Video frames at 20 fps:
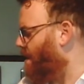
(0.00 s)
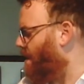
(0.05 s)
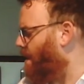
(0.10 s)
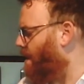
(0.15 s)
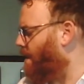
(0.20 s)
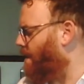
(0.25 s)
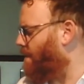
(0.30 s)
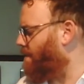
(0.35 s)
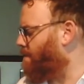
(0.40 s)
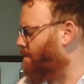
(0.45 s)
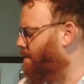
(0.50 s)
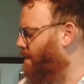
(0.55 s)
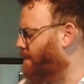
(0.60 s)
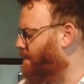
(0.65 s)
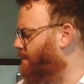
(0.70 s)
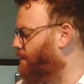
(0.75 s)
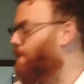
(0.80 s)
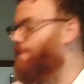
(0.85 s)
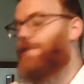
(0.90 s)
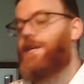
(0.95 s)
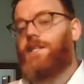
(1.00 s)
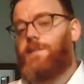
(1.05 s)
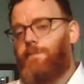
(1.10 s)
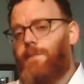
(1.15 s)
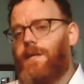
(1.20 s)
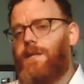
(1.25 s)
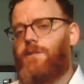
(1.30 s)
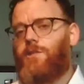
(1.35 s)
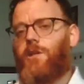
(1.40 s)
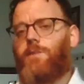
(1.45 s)
So this
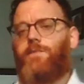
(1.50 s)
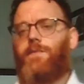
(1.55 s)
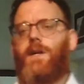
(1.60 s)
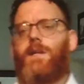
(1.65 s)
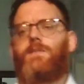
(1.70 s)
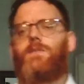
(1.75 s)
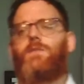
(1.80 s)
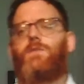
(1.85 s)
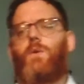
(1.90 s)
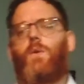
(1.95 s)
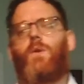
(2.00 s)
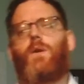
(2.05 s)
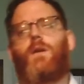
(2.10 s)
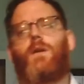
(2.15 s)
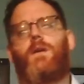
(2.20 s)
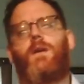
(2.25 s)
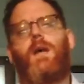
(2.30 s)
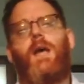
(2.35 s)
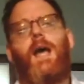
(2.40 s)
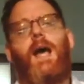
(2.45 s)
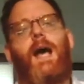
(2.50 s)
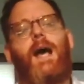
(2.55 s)
piece, Chirp Fly Soar,